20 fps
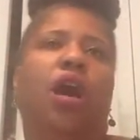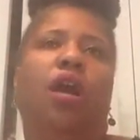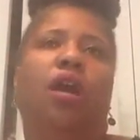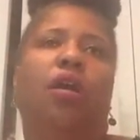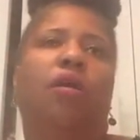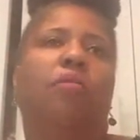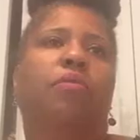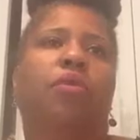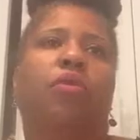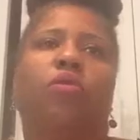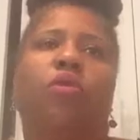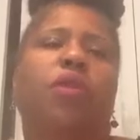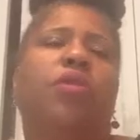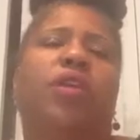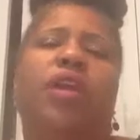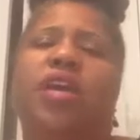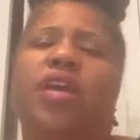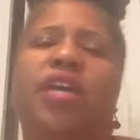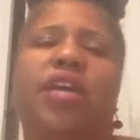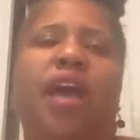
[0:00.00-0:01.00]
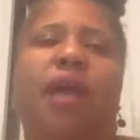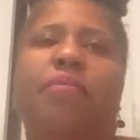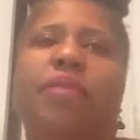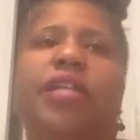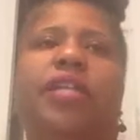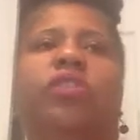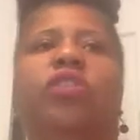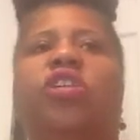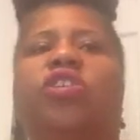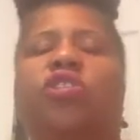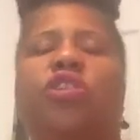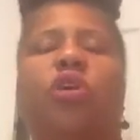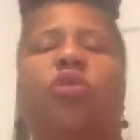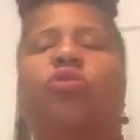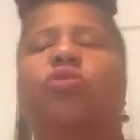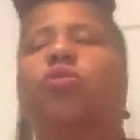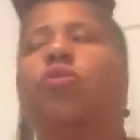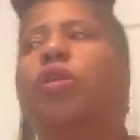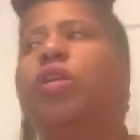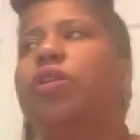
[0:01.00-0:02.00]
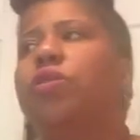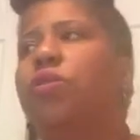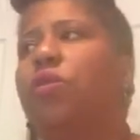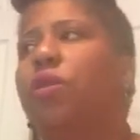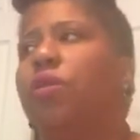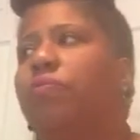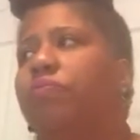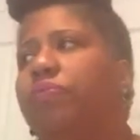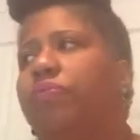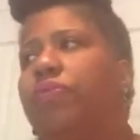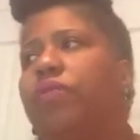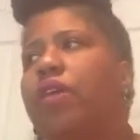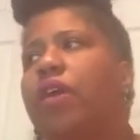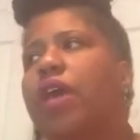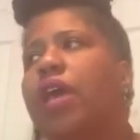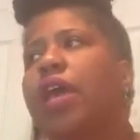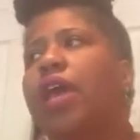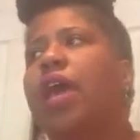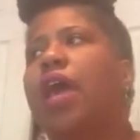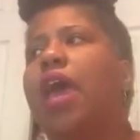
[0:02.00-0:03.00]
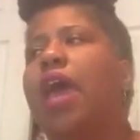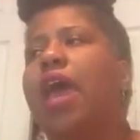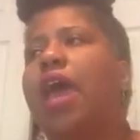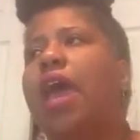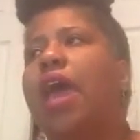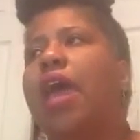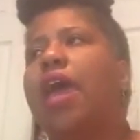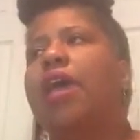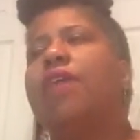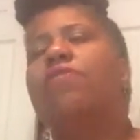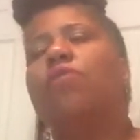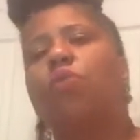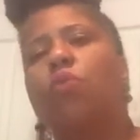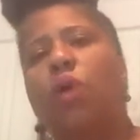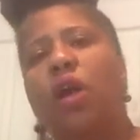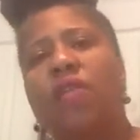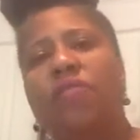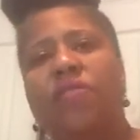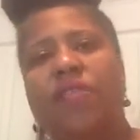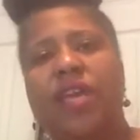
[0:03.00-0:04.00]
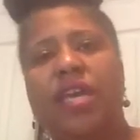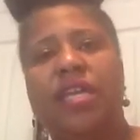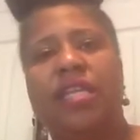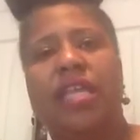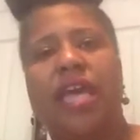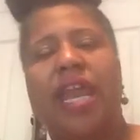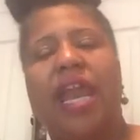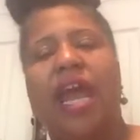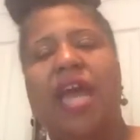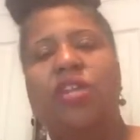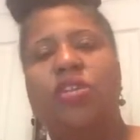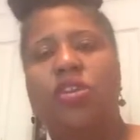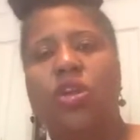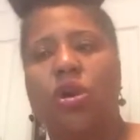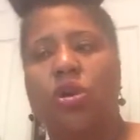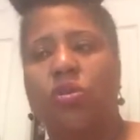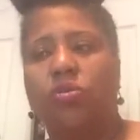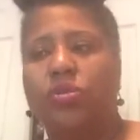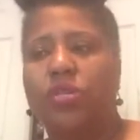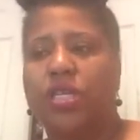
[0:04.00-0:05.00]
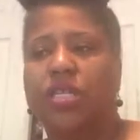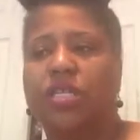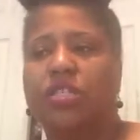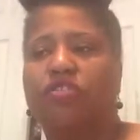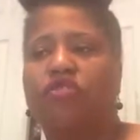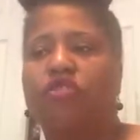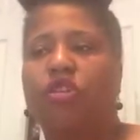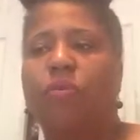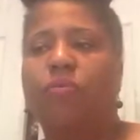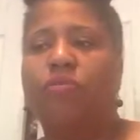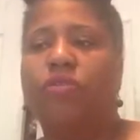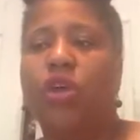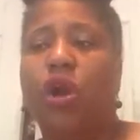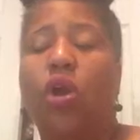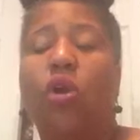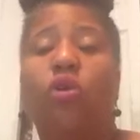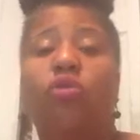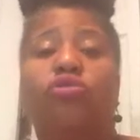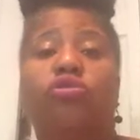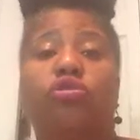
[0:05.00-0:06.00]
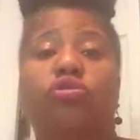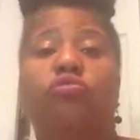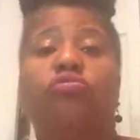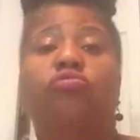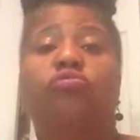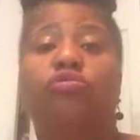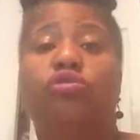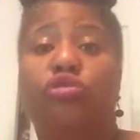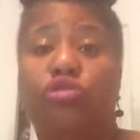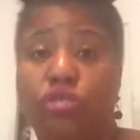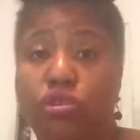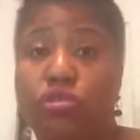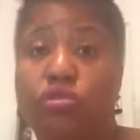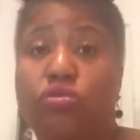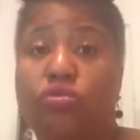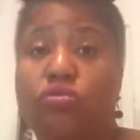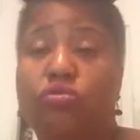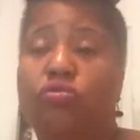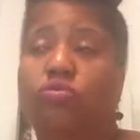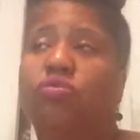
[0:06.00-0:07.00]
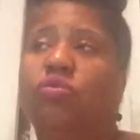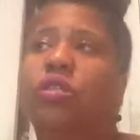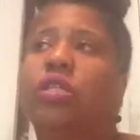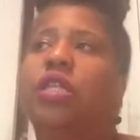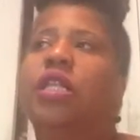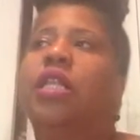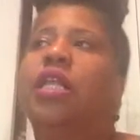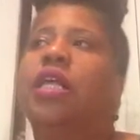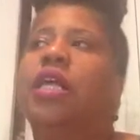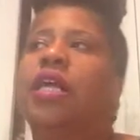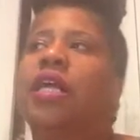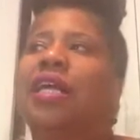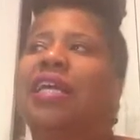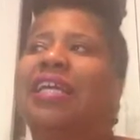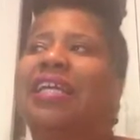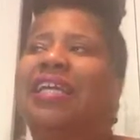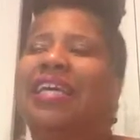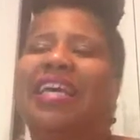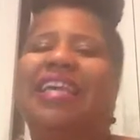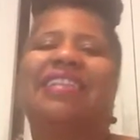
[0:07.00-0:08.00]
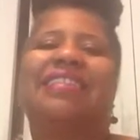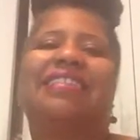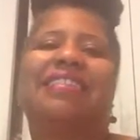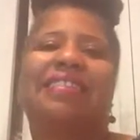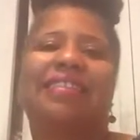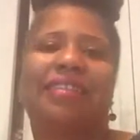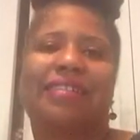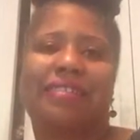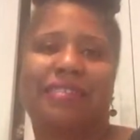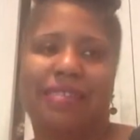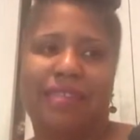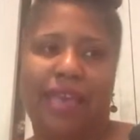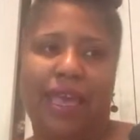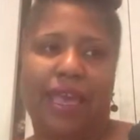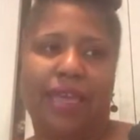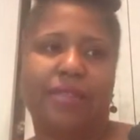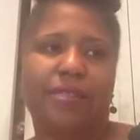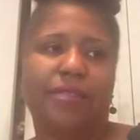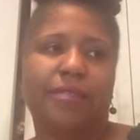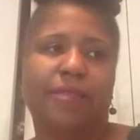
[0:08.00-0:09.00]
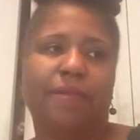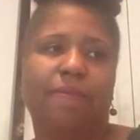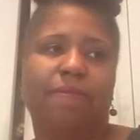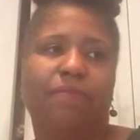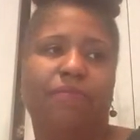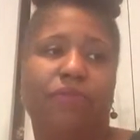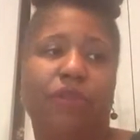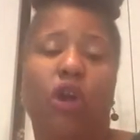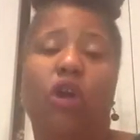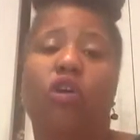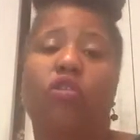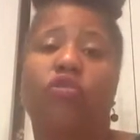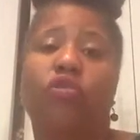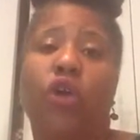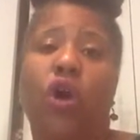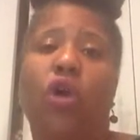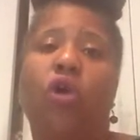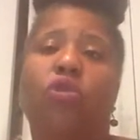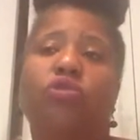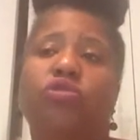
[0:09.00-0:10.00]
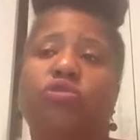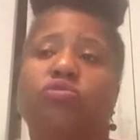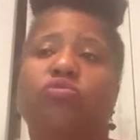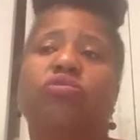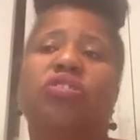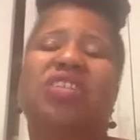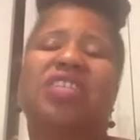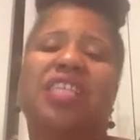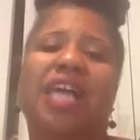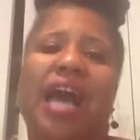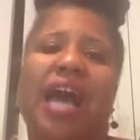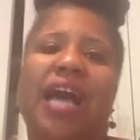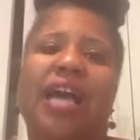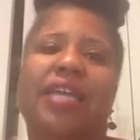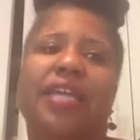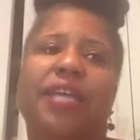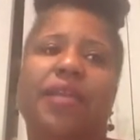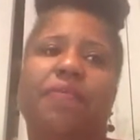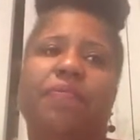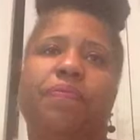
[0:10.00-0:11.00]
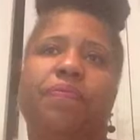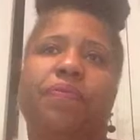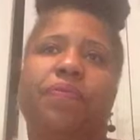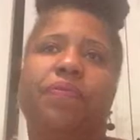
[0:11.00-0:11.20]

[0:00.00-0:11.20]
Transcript: I mean, the list goes on and on. And the one thing that I noticed from those who do get success, of those who decided,